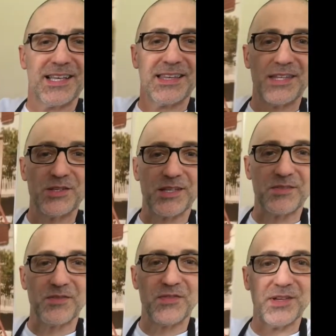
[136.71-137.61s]
that you
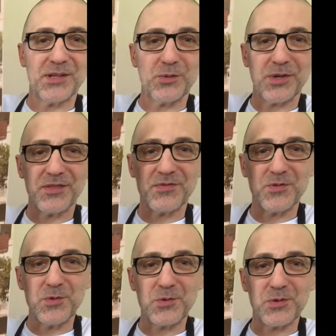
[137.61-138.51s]
can fill with
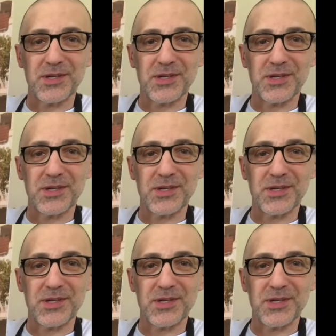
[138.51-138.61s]
food?